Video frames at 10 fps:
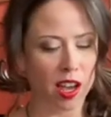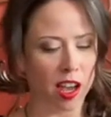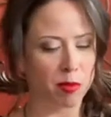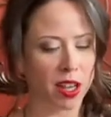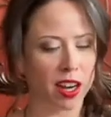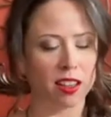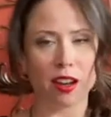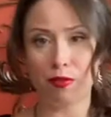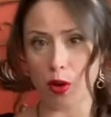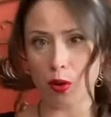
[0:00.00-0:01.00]
I've been getting a lot
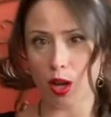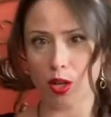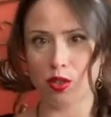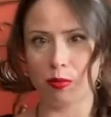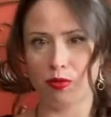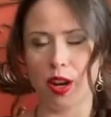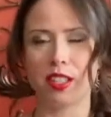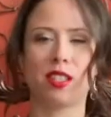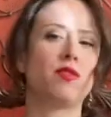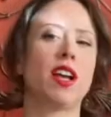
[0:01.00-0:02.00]
of phone calls from
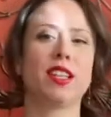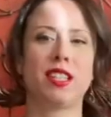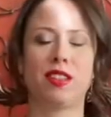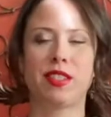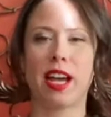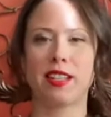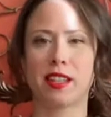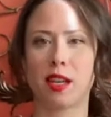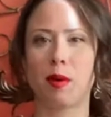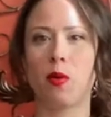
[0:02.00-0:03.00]
friends and relatives
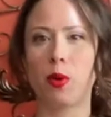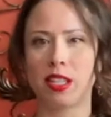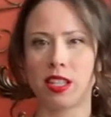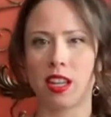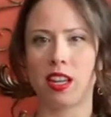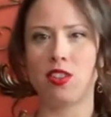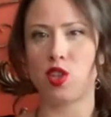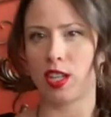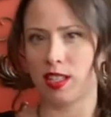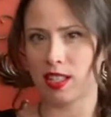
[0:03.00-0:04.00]
asking about whiskey,
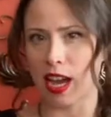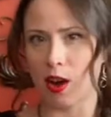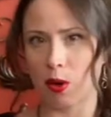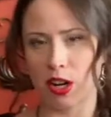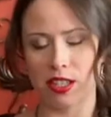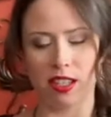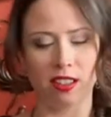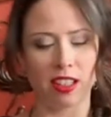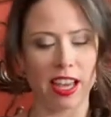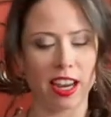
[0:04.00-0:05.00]
gin sours, and the
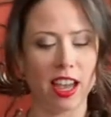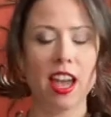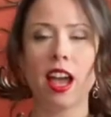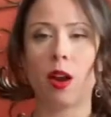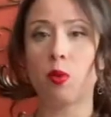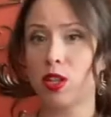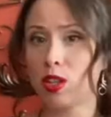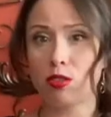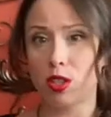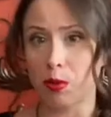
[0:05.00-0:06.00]
like, and what do you
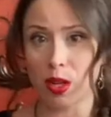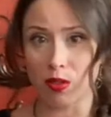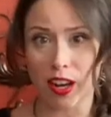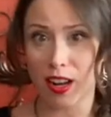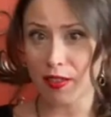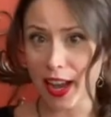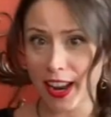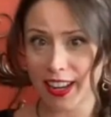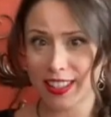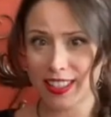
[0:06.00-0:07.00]
do when you run out of
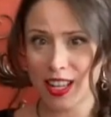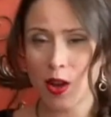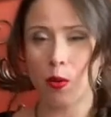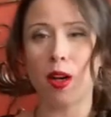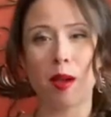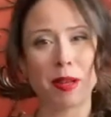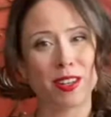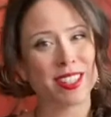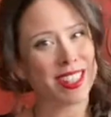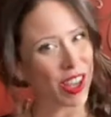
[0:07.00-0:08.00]
eggs? Well, I'm here
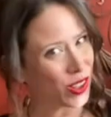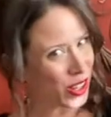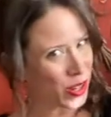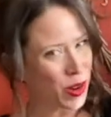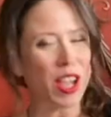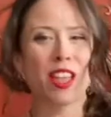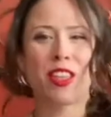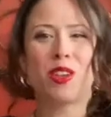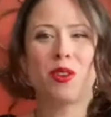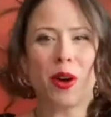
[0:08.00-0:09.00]
to tell you that
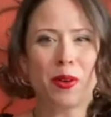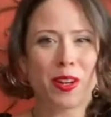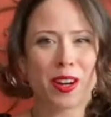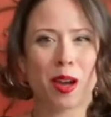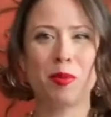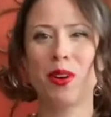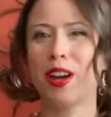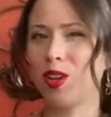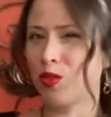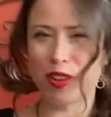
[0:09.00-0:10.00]
you go in your cupboard
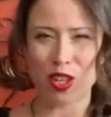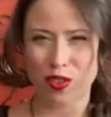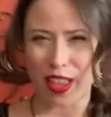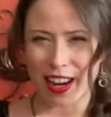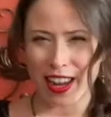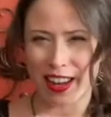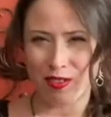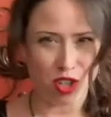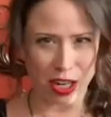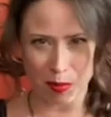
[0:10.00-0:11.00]
and you reach for that can of
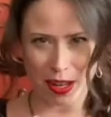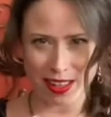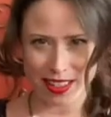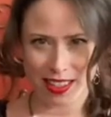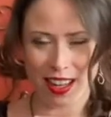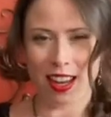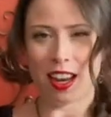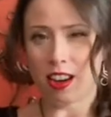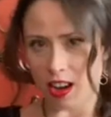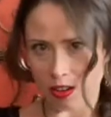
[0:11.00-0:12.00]
chickpeas. And
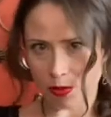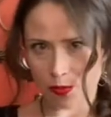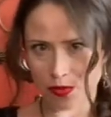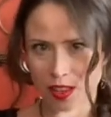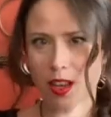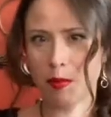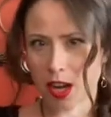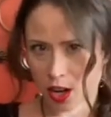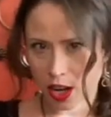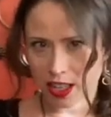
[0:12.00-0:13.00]
no, I'm
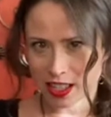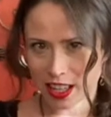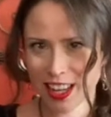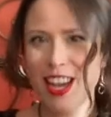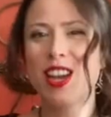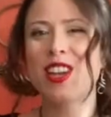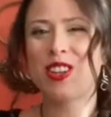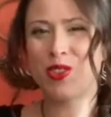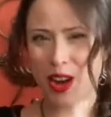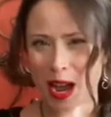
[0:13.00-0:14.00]
not crazy. You
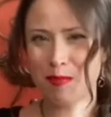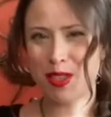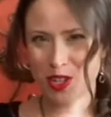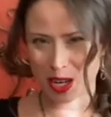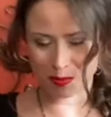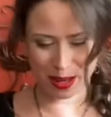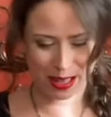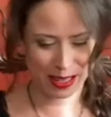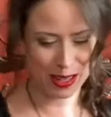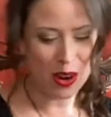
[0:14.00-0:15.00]
grab the
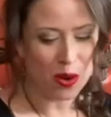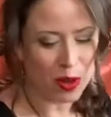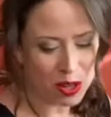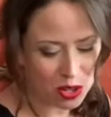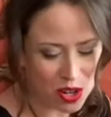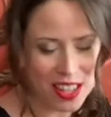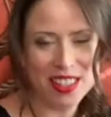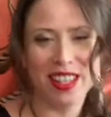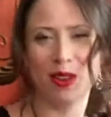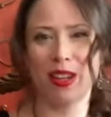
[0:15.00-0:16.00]
chickpeas. When you strain the
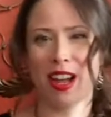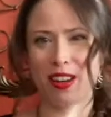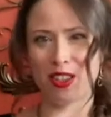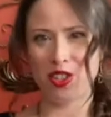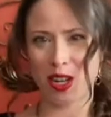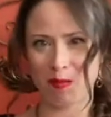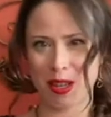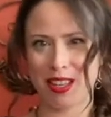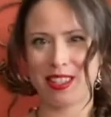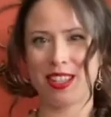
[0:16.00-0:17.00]
liquid out of the
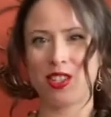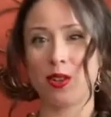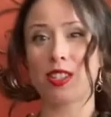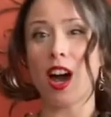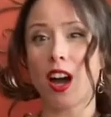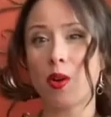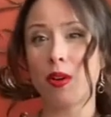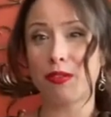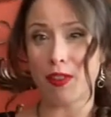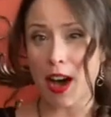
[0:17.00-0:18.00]
chickpeas, it's known as
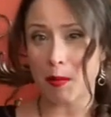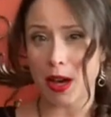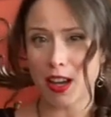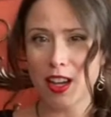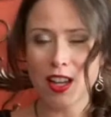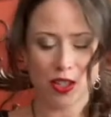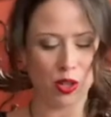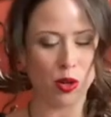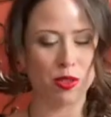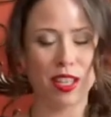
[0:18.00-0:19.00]
aquafaba.
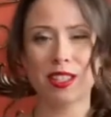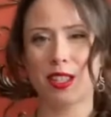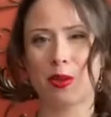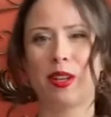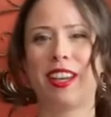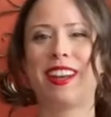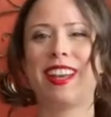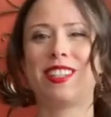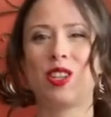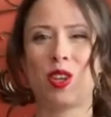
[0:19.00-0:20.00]
So this liquid
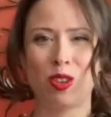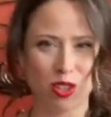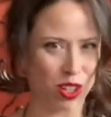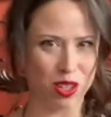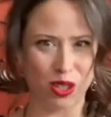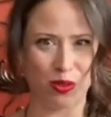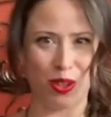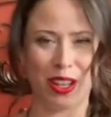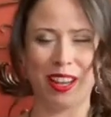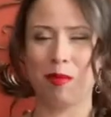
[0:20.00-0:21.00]
is hugely useful
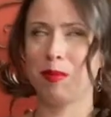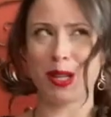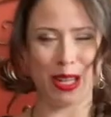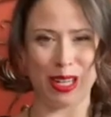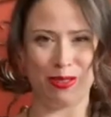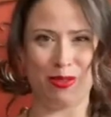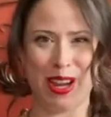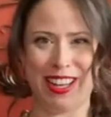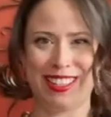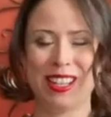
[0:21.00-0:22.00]
in a myriad of
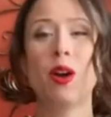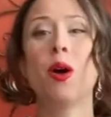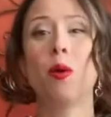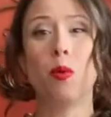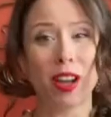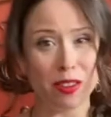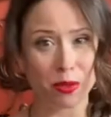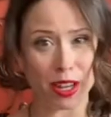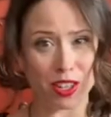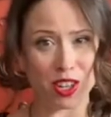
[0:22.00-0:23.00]
ways, one of
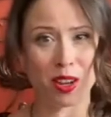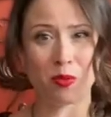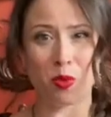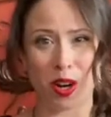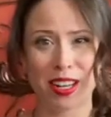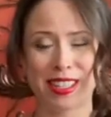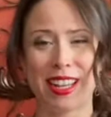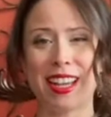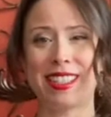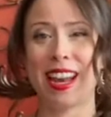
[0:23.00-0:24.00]
which it works
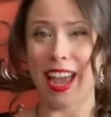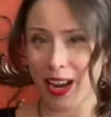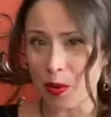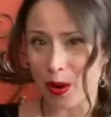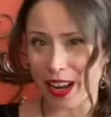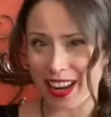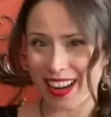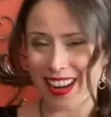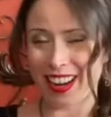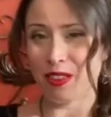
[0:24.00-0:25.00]
as an egg white
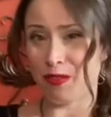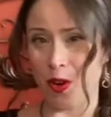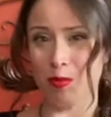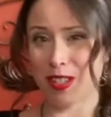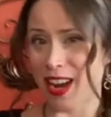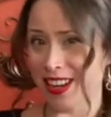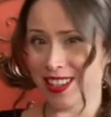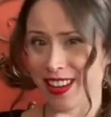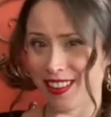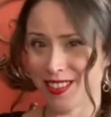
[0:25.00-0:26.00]
in a foamed
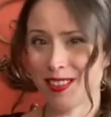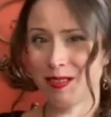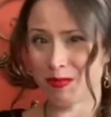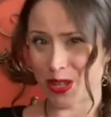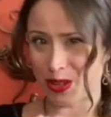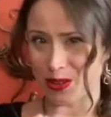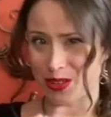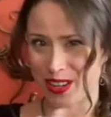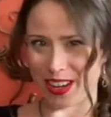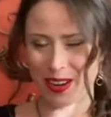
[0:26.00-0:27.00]
cocktail. Pretty
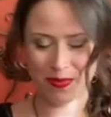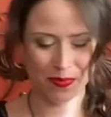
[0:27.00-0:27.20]
cool, huh?